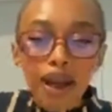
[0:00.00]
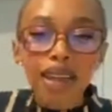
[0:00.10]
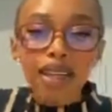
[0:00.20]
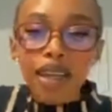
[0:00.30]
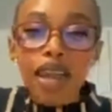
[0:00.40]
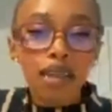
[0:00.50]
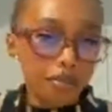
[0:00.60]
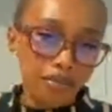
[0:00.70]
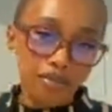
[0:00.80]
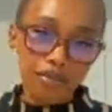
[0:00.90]
my
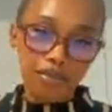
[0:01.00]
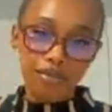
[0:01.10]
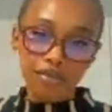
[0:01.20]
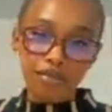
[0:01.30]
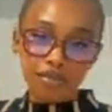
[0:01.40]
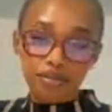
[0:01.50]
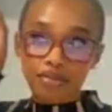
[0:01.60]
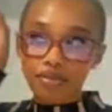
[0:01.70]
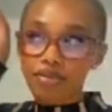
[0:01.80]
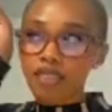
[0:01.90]
name.
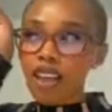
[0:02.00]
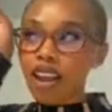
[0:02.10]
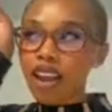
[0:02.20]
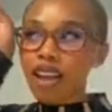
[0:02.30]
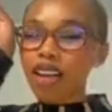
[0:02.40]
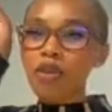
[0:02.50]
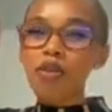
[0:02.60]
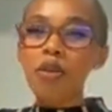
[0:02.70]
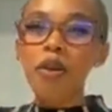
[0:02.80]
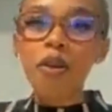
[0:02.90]
They're like,
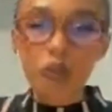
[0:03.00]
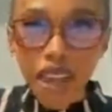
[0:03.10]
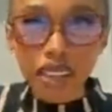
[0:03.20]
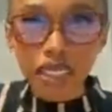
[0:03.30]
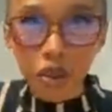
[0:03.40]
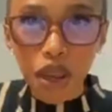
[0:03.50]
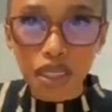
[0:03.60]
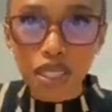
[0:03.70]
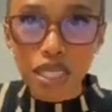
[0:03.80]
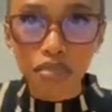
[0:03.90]
oh, where did you
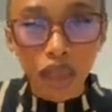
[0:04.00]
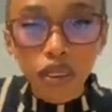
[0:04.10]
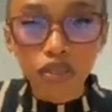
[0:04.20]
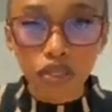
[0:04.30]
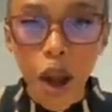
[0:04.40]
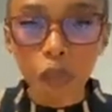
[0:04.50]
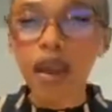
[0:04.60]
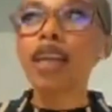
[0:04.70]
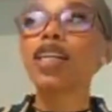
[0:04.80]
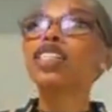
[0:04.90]
get this mother
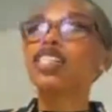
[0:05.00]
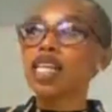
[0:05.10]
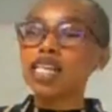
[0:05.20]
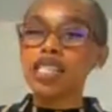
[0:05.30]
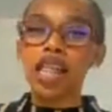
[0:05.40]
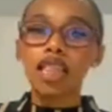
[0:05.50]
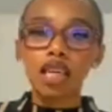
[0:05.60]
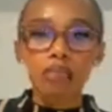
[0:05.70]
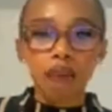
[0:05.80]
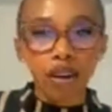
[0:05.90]
from? Like, she is
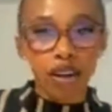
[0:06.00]
the